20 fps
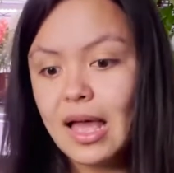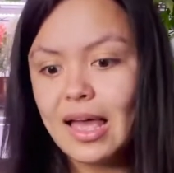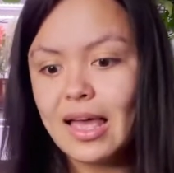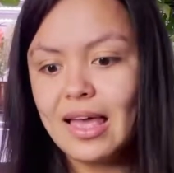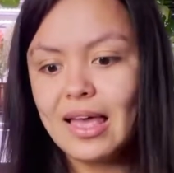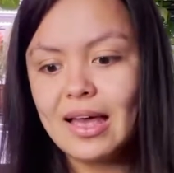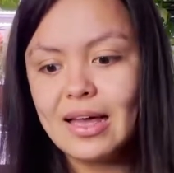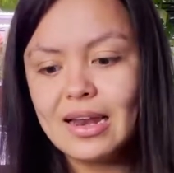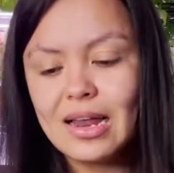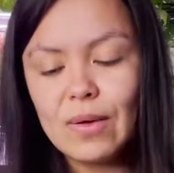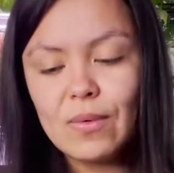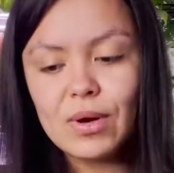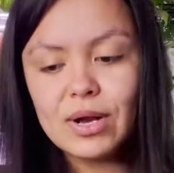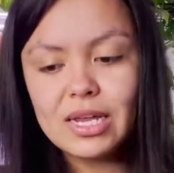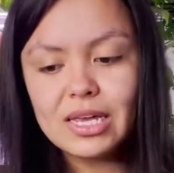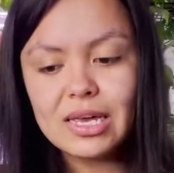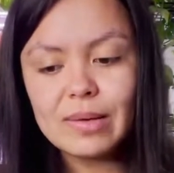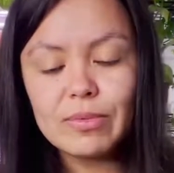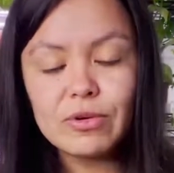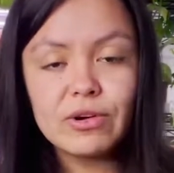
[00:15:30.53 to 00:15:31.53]
And I want to
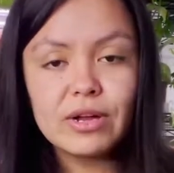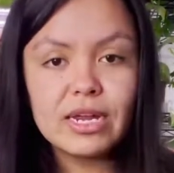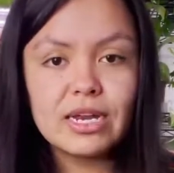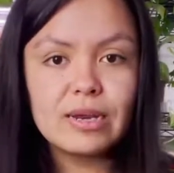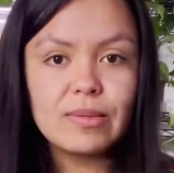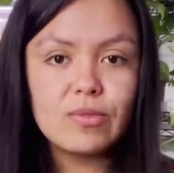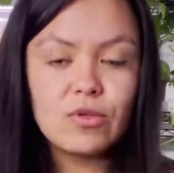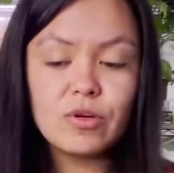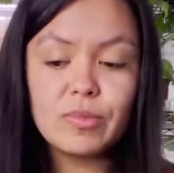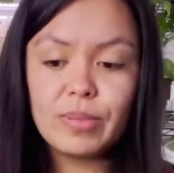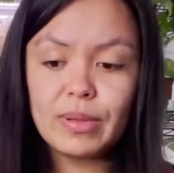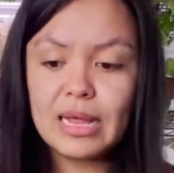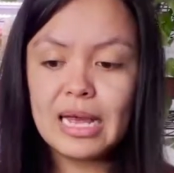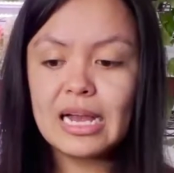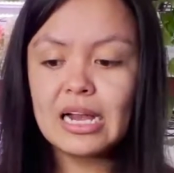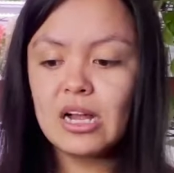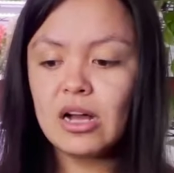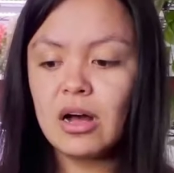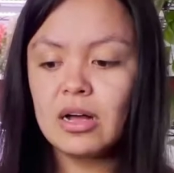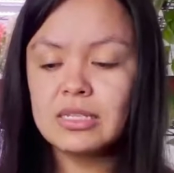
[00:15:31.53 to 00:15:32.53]
keep creating more
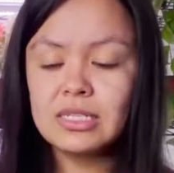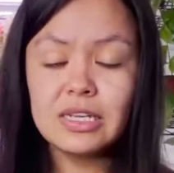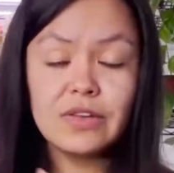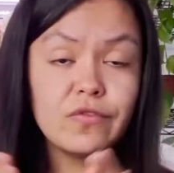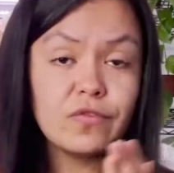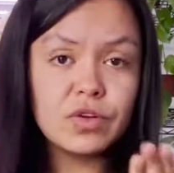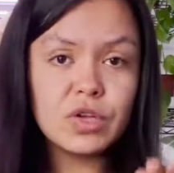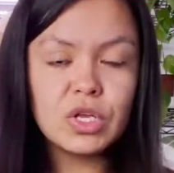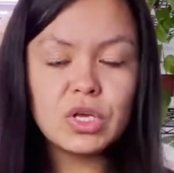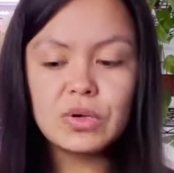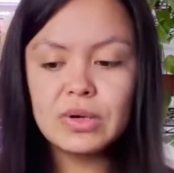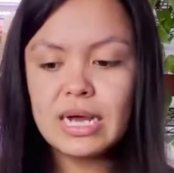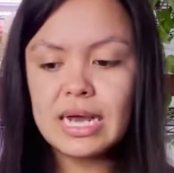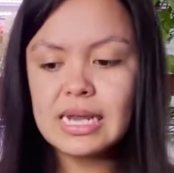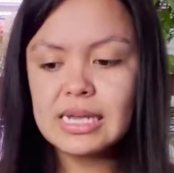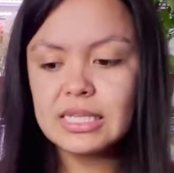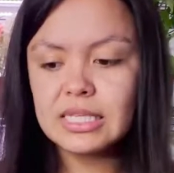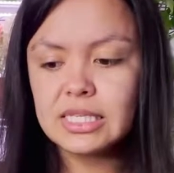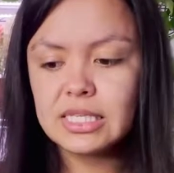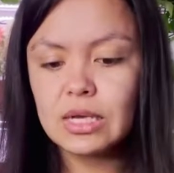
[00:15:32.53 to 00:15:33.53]
plant content for you
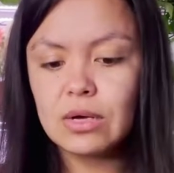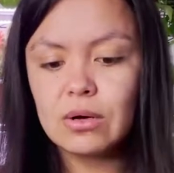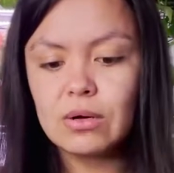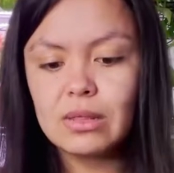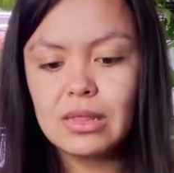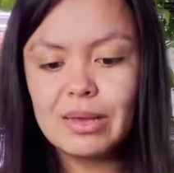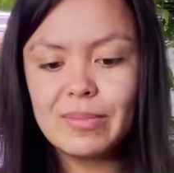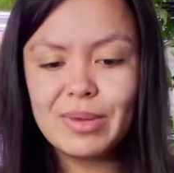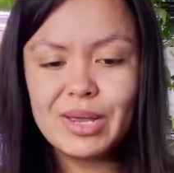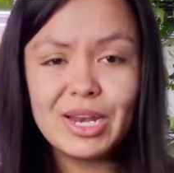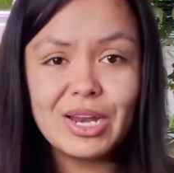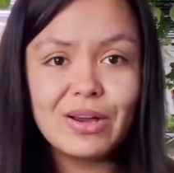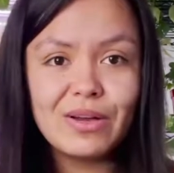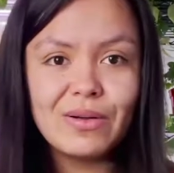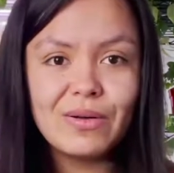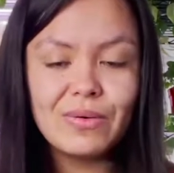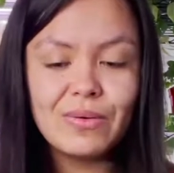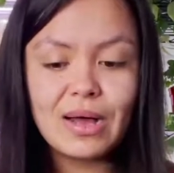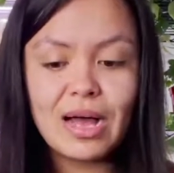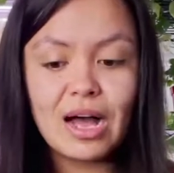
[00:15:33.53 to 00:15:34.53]
guys. So let me
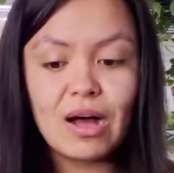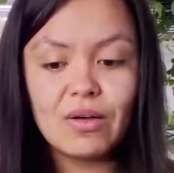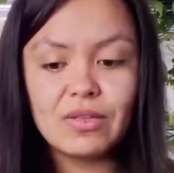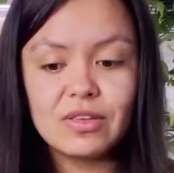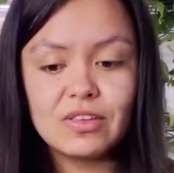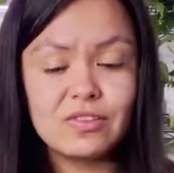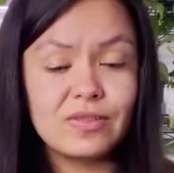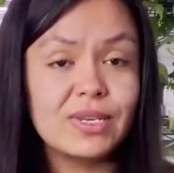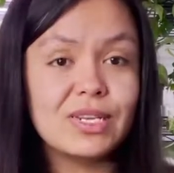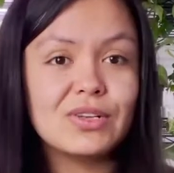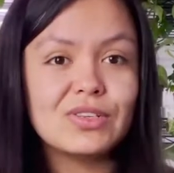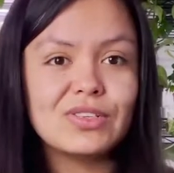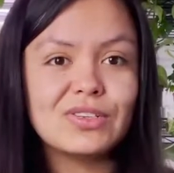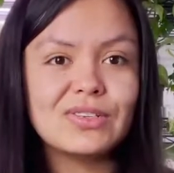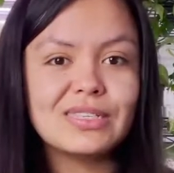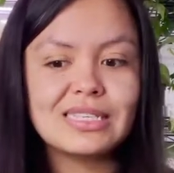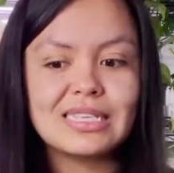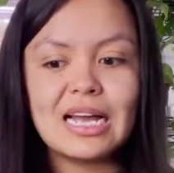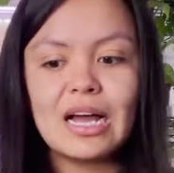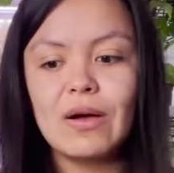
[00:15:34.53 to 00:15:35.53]
know how this video
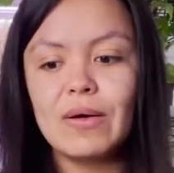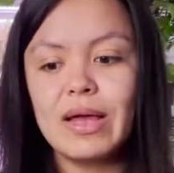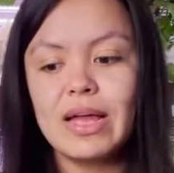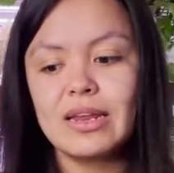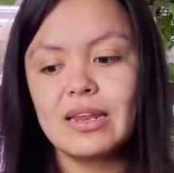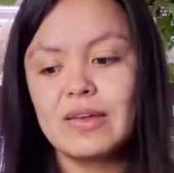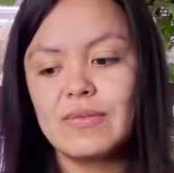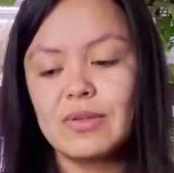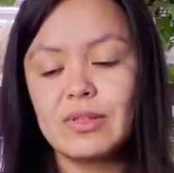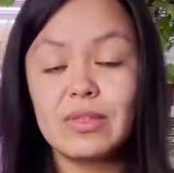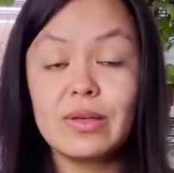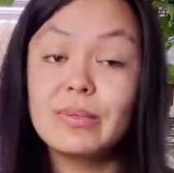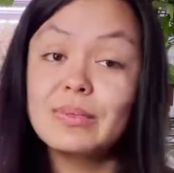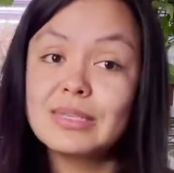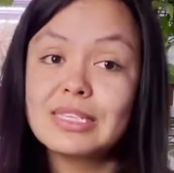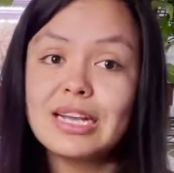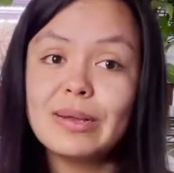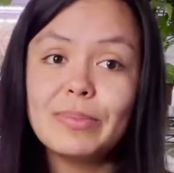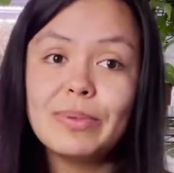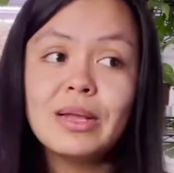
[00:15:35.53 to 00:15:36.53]
turns out and give it a thumbs
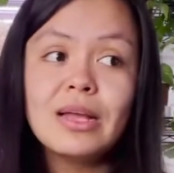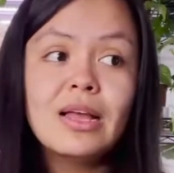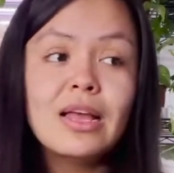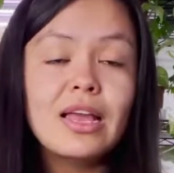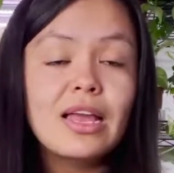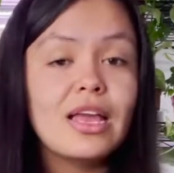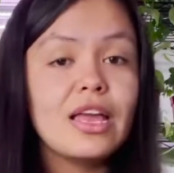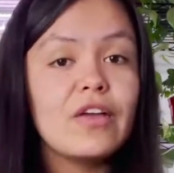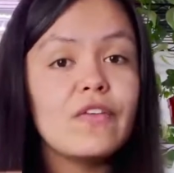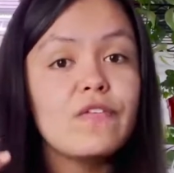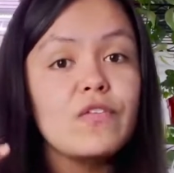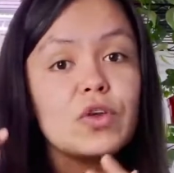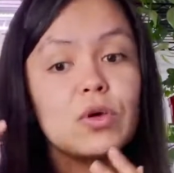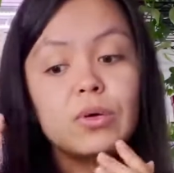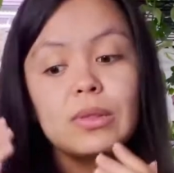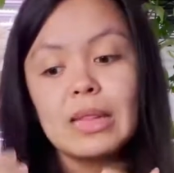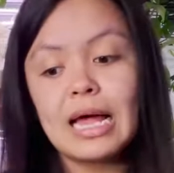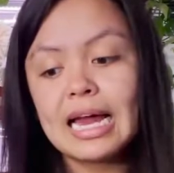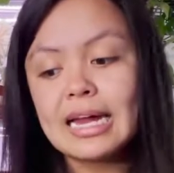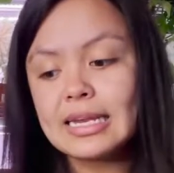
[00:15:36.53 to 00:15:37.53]
up if you
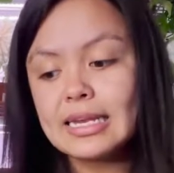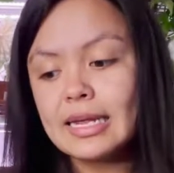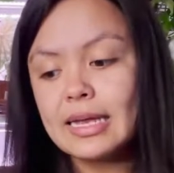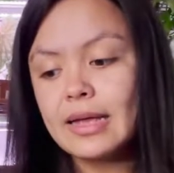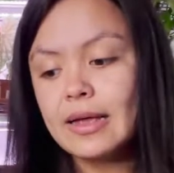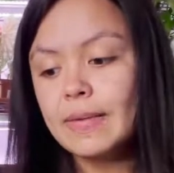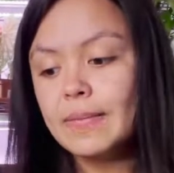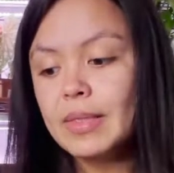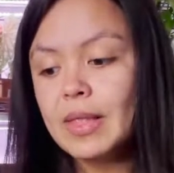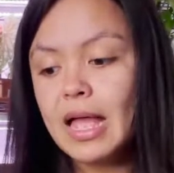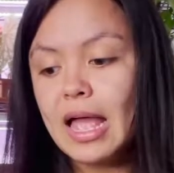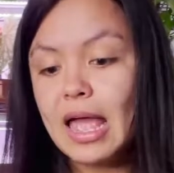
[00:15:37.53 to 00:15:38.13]
liked it.